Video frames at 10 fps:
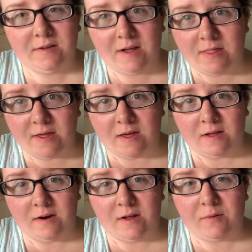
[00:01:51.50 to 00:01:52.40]
And
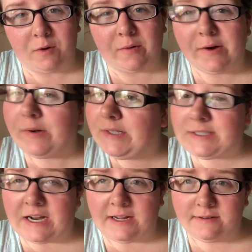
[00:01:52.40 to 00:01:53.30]
then we're going to his
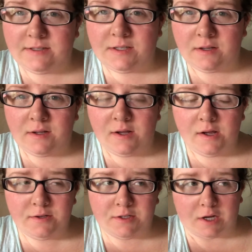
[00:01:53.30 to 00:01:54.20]
dad's
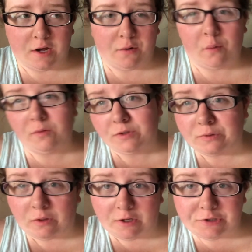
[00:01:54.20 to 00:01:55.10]
to go do
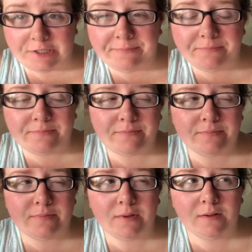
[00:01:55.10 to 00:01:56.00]
laundry,
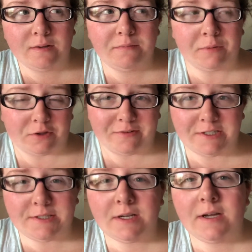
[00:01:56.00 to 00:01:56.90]
both of
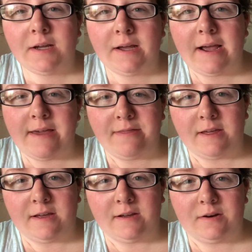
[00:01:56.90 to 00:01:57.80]
us. And
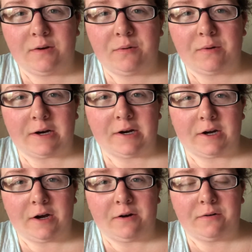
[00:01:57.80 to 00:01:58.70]
then we're going to
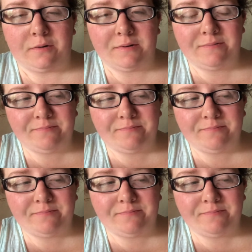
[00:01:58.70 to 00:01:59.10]
go